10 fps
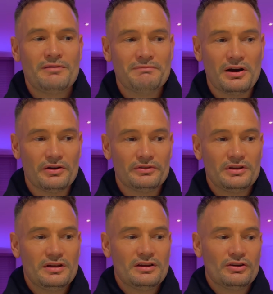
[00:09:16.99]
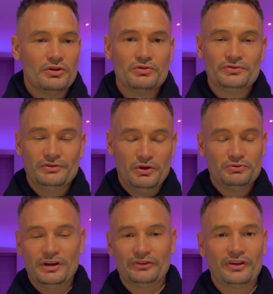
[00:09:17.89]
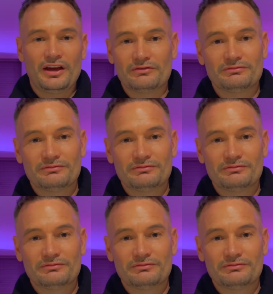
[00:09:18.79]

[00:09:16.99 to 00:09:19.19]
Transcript: but who does that?